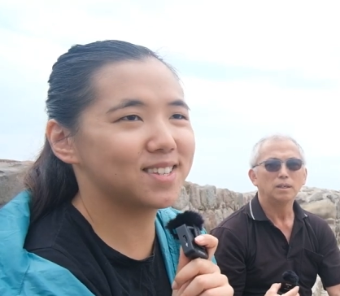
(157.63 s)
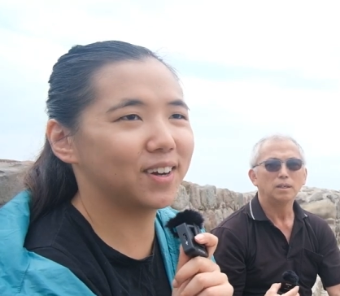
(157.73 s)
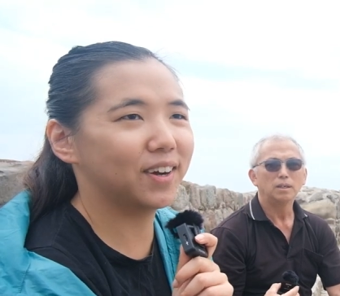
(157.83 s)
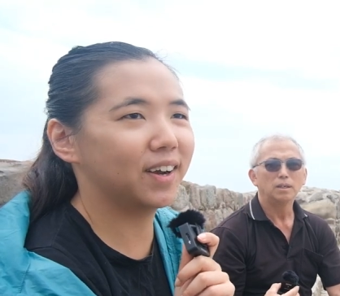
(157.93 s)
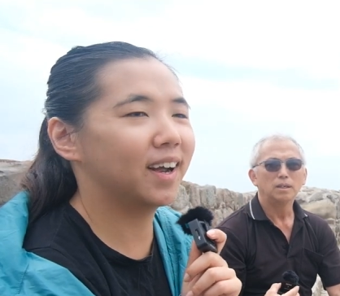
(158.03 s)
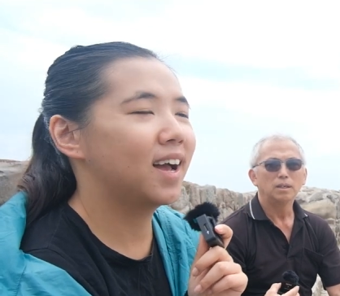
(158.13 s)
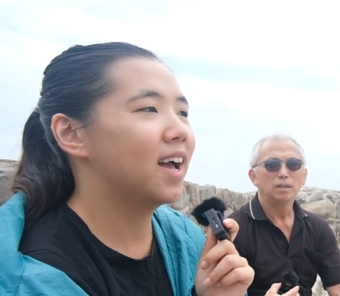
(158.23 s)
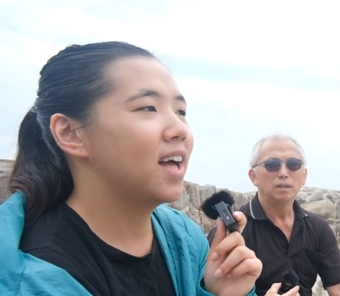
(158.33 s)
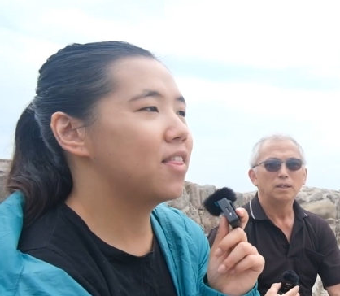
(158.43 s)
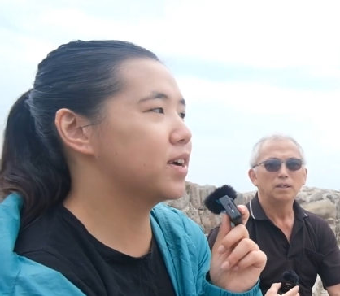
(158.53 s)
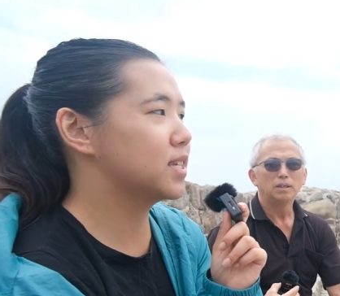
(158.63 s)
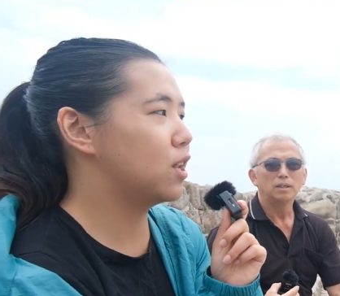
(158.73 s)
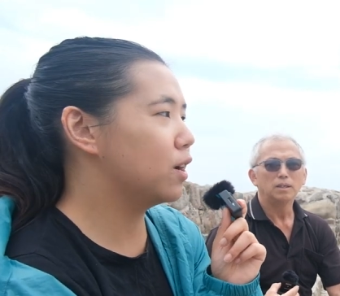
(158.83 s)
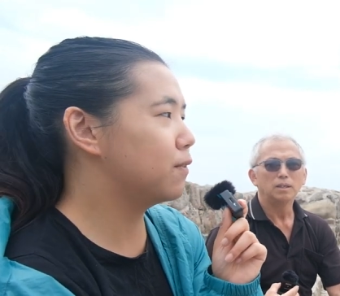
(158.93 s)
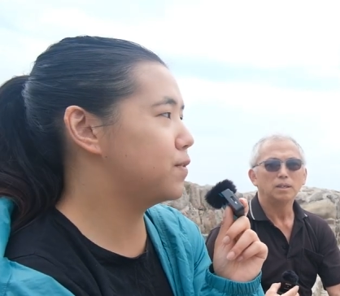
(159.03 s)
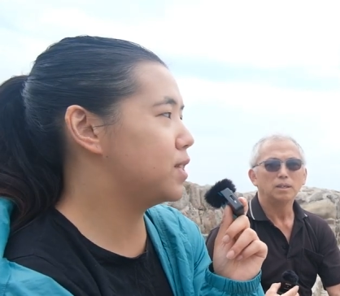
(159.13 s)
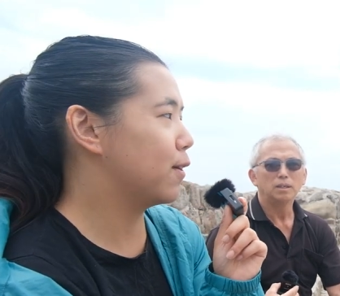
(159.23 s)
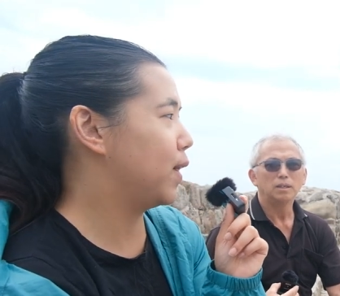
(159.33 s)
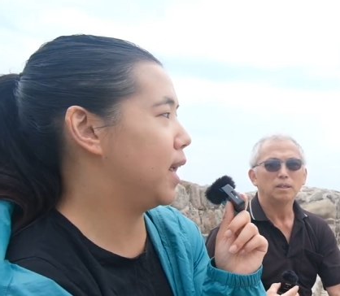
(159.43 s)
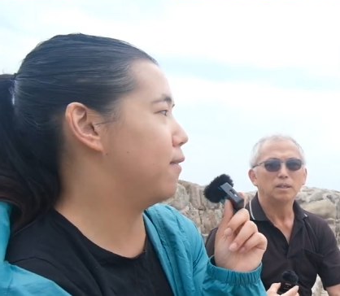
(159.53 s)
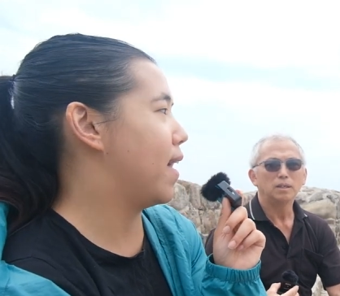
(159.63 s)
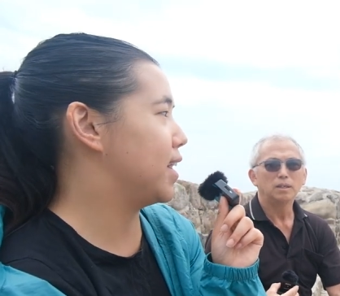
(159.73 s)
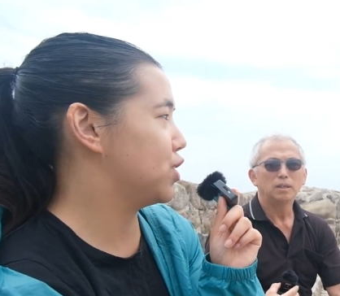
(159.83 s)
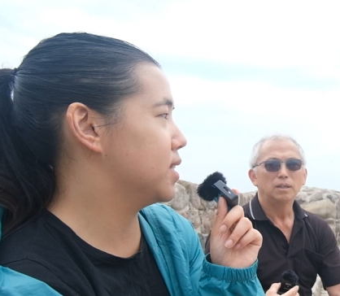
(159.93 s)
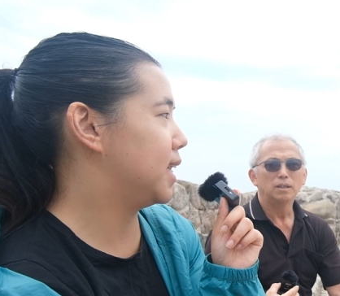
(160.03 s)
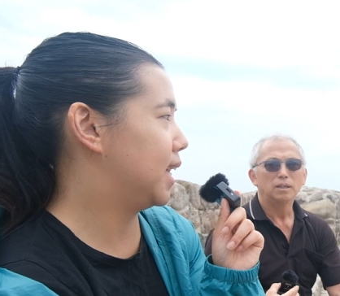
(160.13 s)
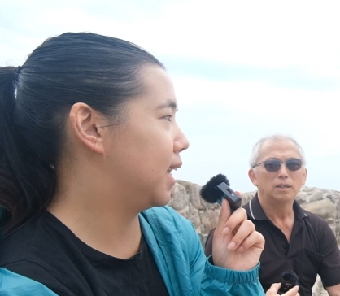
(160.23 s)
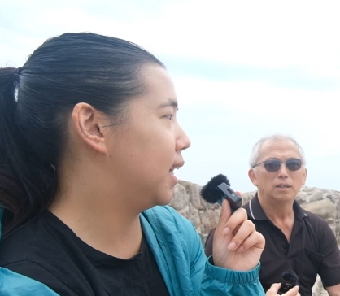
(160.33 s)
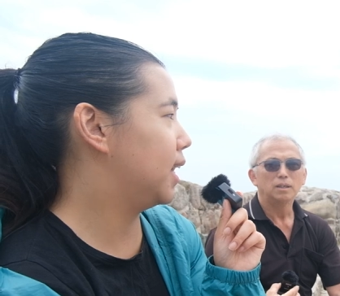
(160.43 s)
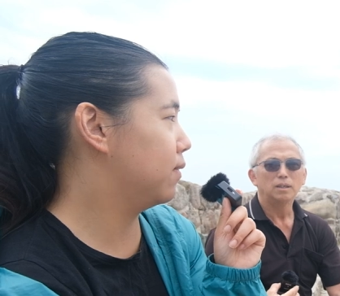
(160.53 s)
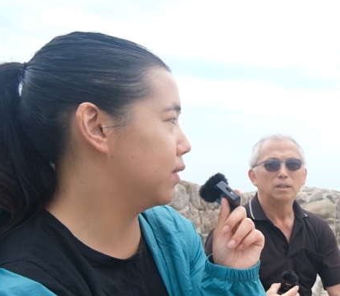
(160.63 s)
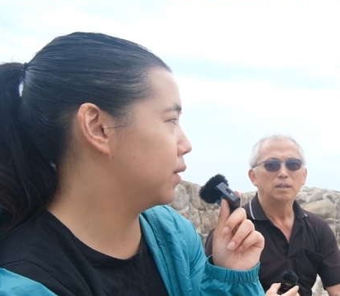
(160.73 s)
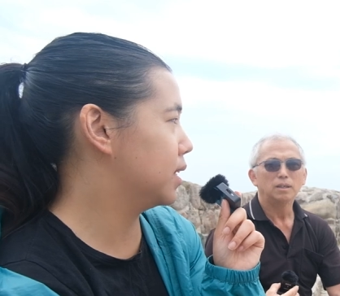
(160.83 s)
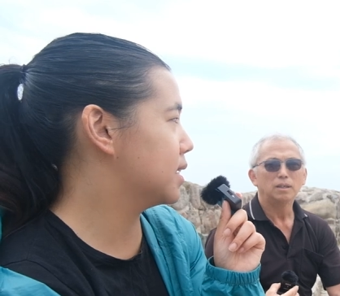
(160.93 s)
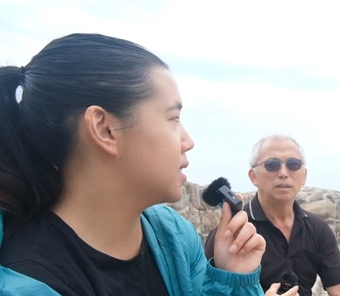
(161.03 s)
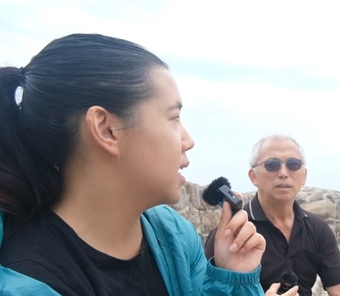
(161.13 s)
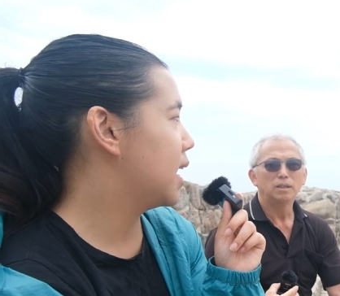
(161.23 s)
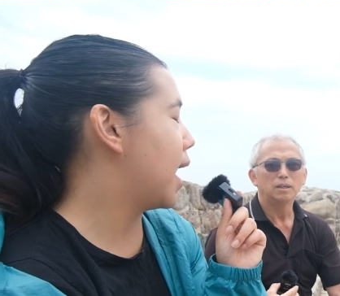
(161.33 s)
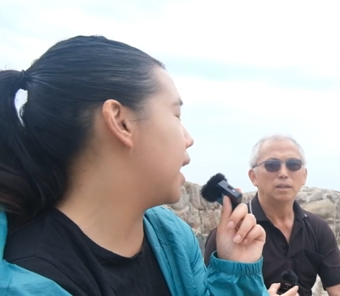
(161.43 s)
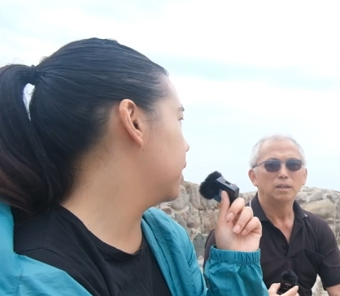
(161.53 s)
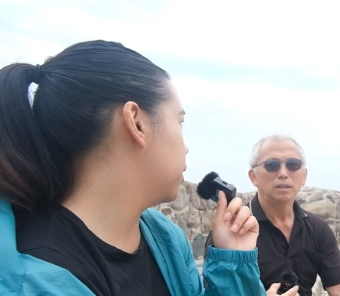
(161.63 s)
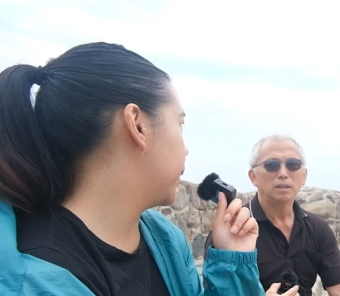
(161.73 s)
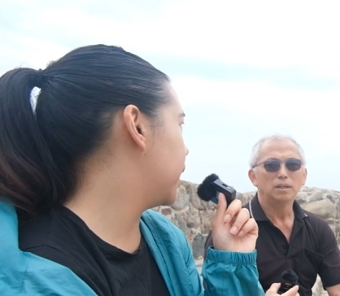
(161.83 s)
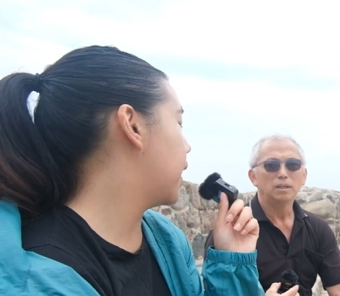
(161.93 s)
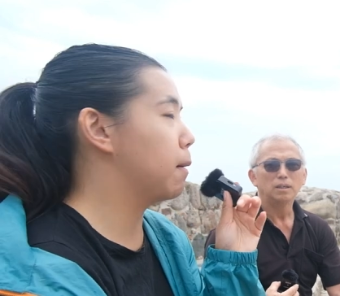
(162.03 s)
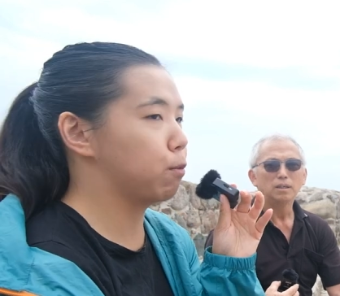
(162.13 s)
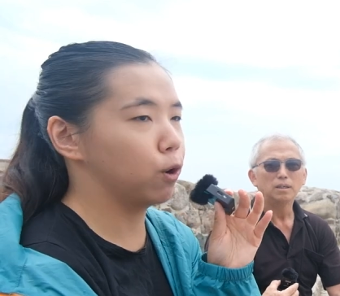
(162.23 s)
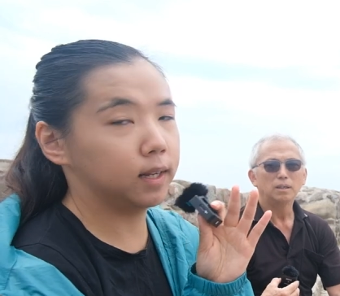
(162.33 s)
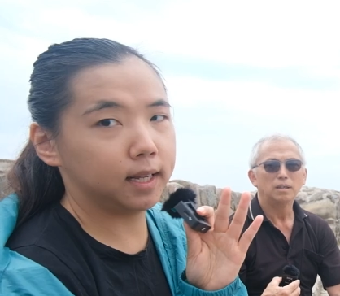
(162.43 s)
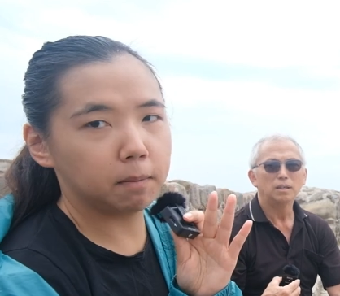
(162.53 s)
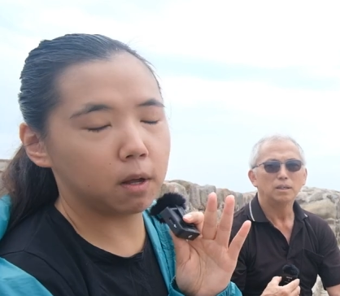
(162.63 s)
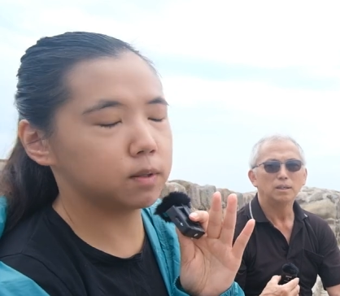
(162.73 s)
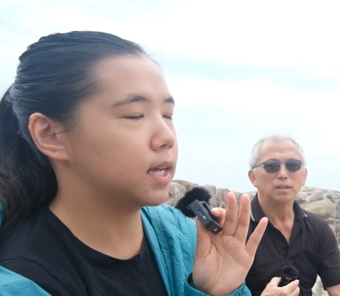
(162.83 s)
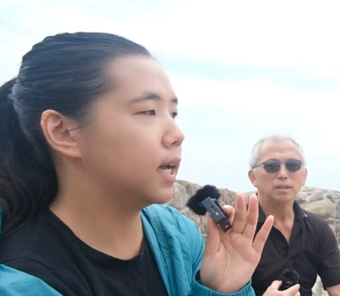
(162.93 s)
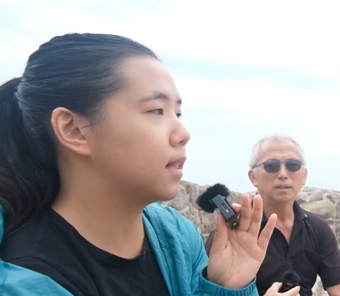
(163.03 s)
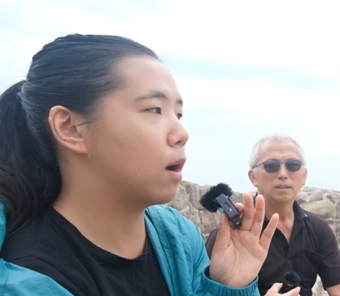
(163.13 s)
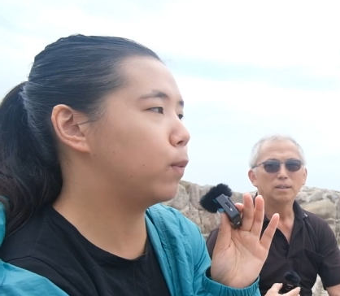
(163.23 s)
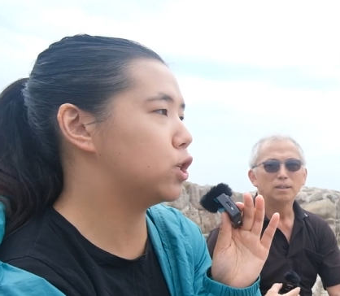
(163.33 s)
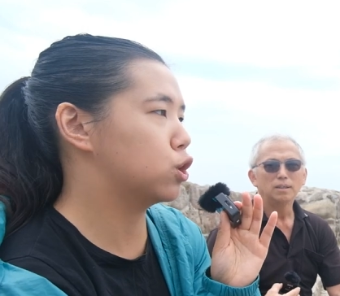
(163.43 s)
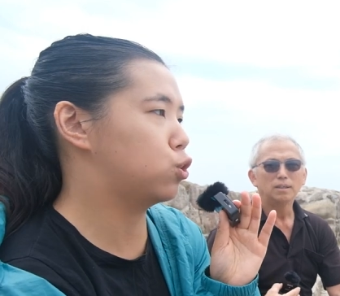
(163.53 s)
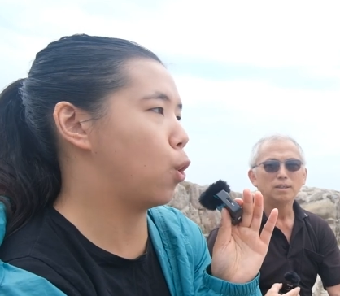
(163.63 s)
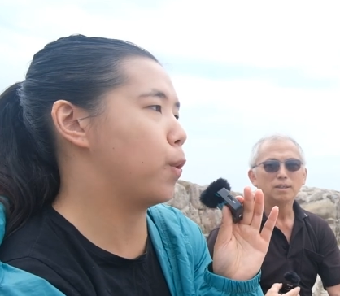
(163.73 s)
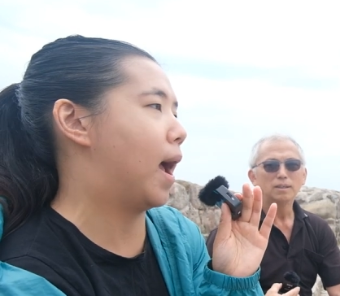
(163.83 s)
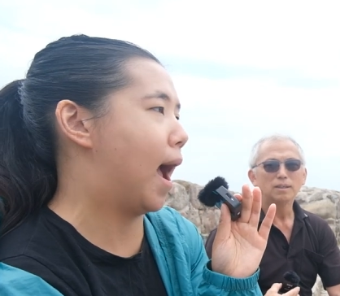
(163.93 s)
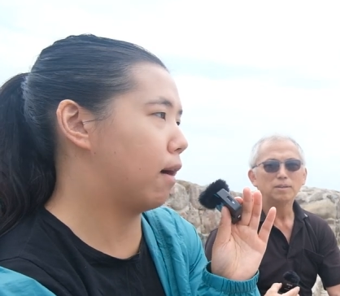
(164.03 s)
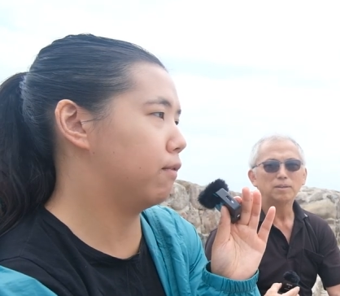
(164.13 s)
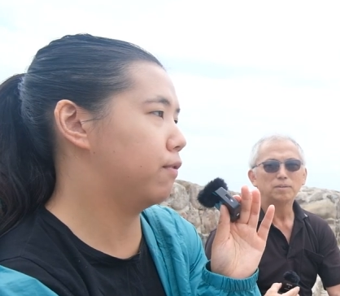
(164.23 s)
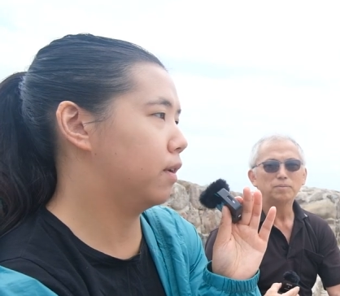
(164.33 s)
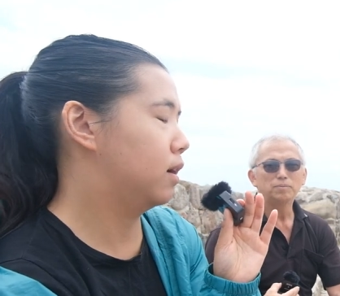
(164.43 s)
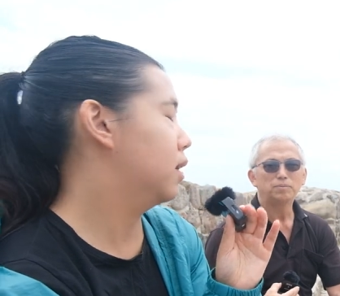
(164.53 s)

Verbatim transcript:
Speaker 1: So there's a lot of different innovations here in Vilnius and Lithuania and broadly the Baltic that we just don't have.